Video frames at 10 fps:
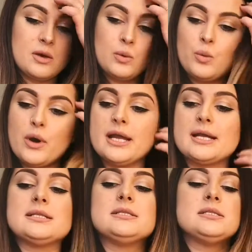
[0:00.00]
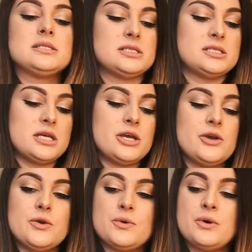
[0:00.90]
One,
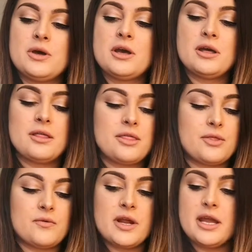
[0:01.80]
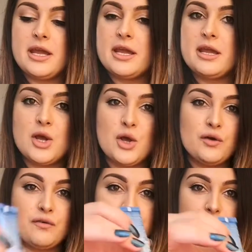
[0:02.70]
two, three,
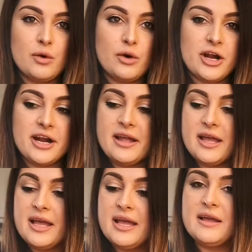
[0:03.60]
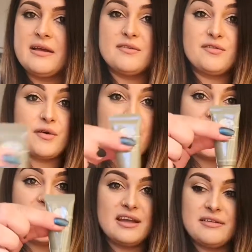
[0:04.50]
four,
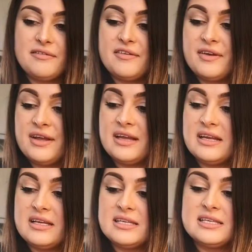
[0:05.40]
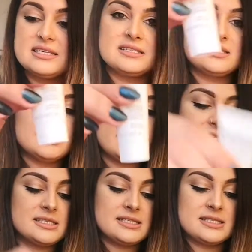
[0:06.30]
five,
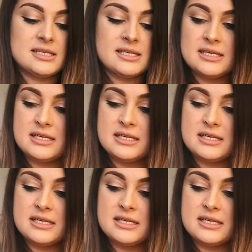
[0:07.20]
six,